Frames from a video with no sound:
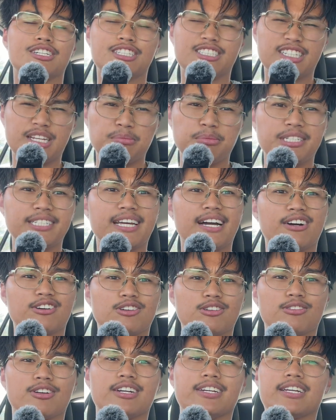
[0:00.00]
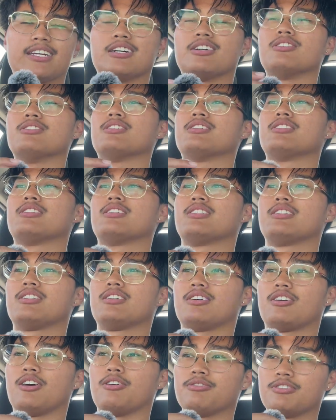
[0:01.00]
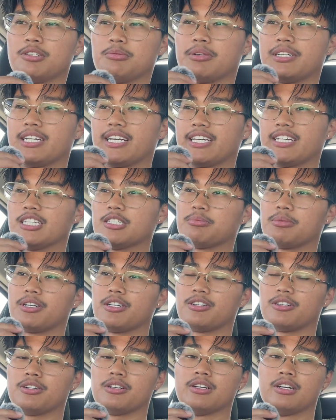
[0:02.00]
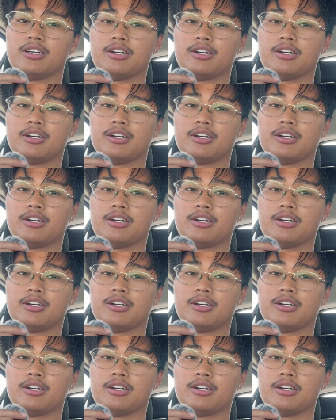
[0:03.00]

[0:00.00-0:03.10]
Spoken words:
Debbie Downer right now. Hopefully, my day gets better.